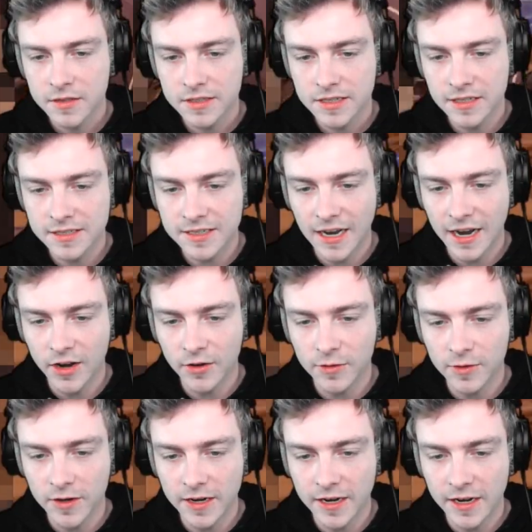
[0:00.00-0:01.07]
See this guy
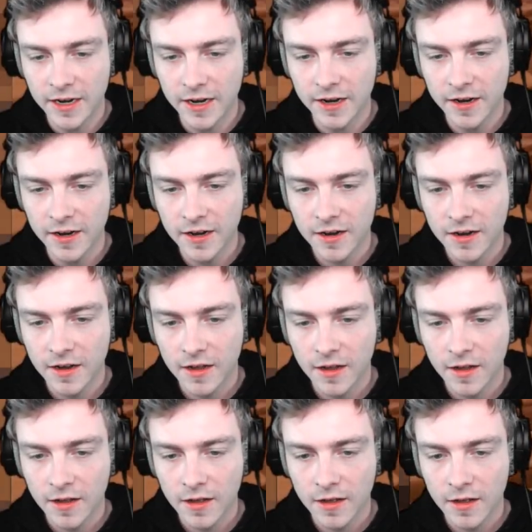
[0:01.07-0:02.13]
over here.
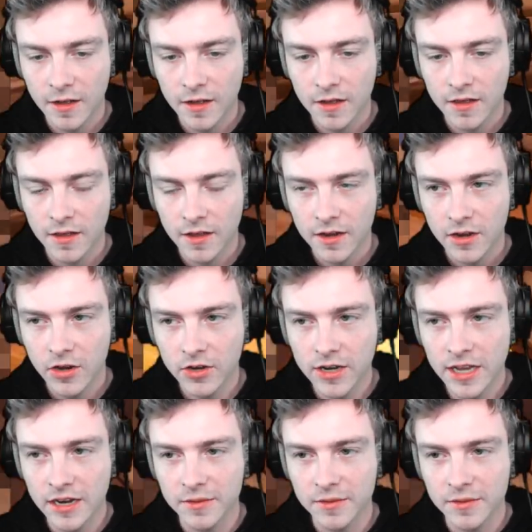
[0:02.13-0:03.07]
Couldn't hit